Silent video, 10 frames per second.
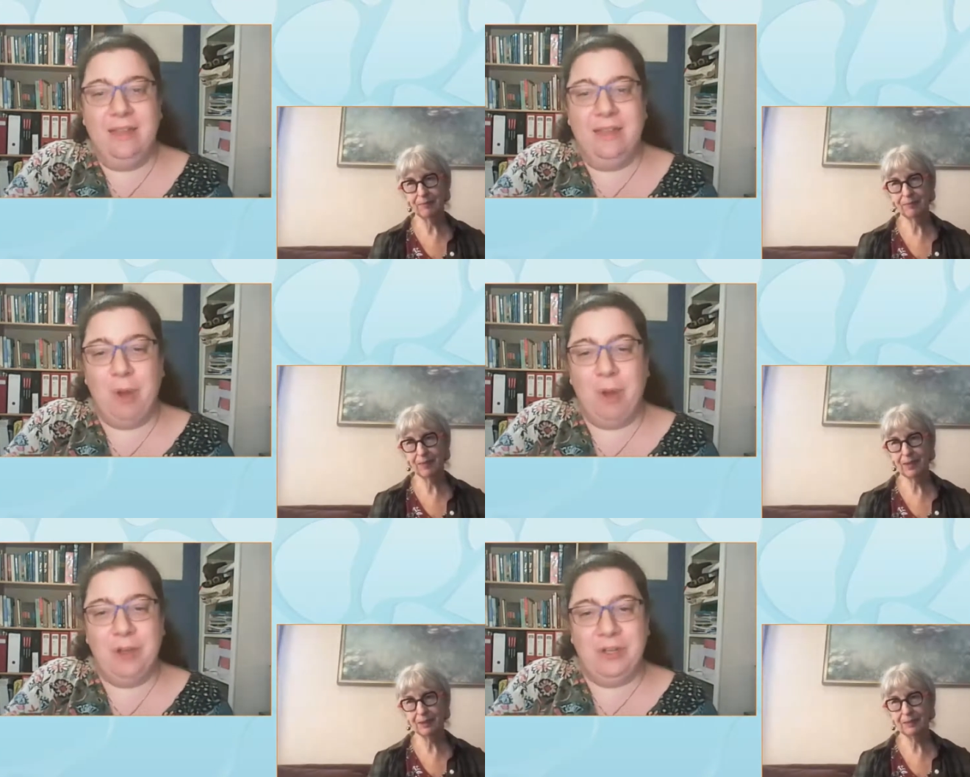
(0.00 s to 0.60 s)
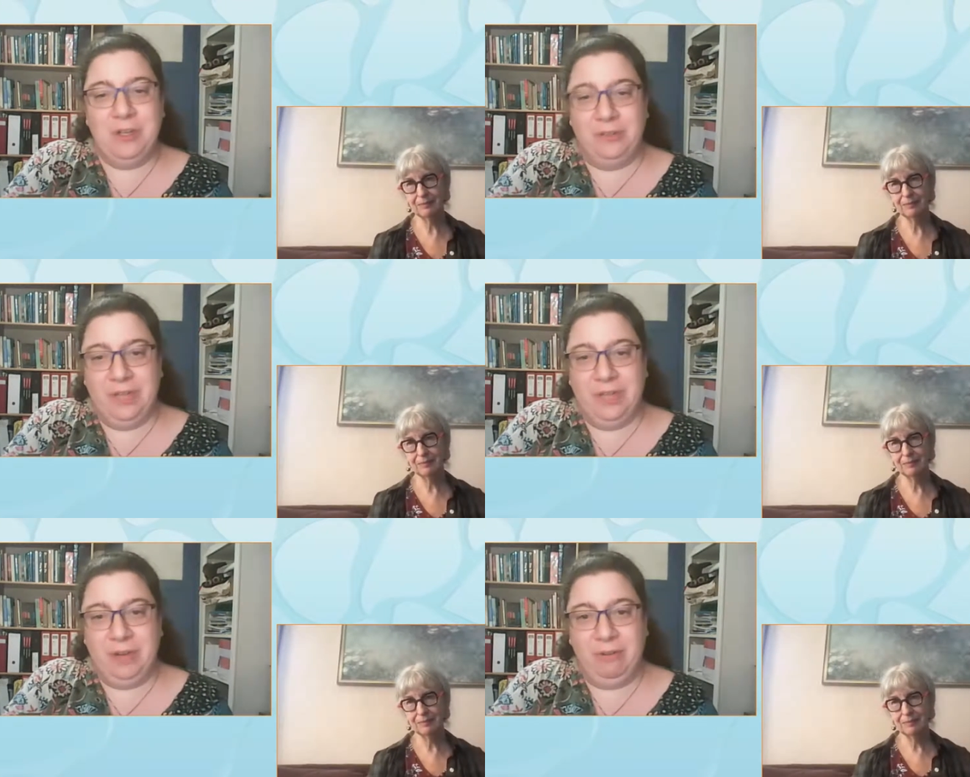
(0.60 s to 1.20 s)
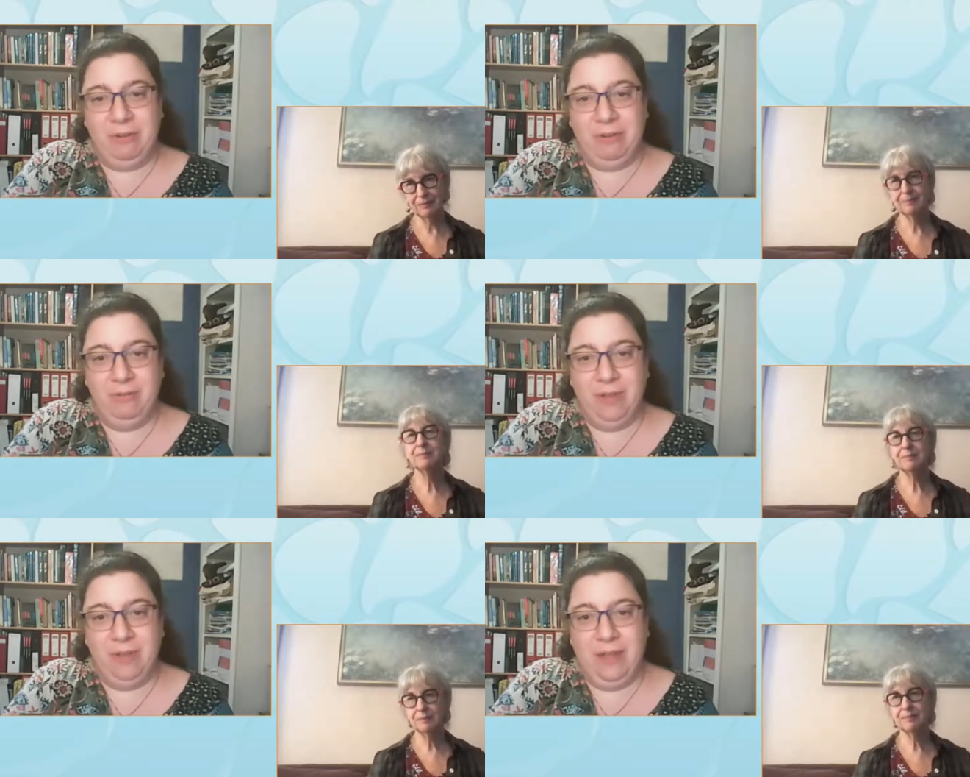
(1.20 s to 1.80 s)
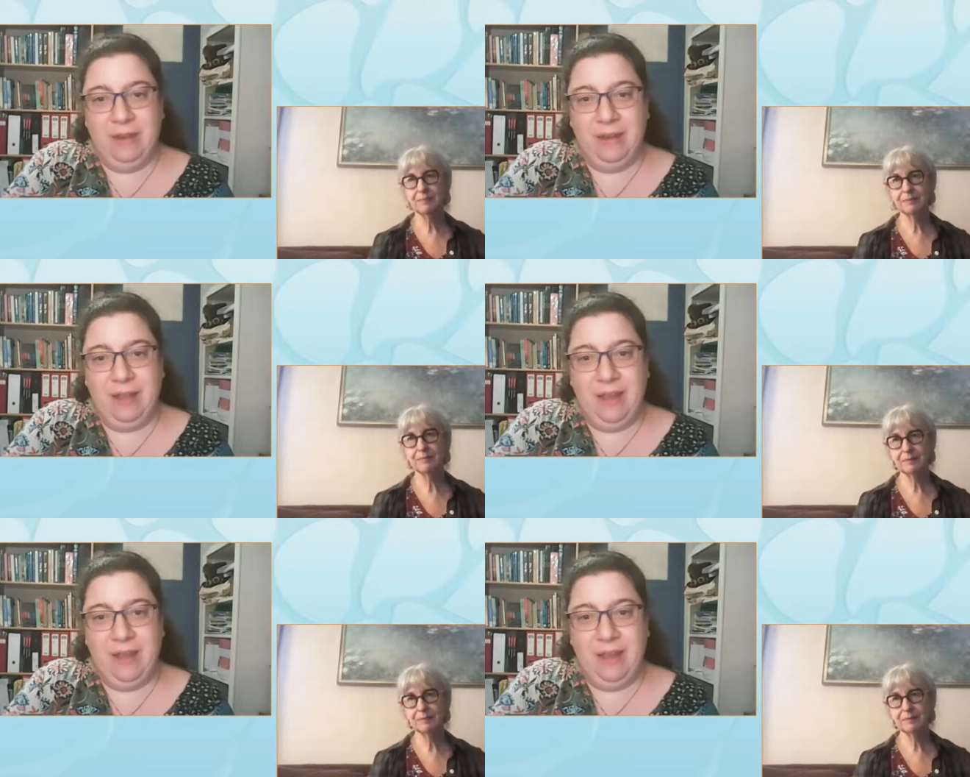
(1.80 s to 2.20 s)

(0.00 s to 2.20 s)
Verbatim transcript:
Speaker 1: personal to you. It and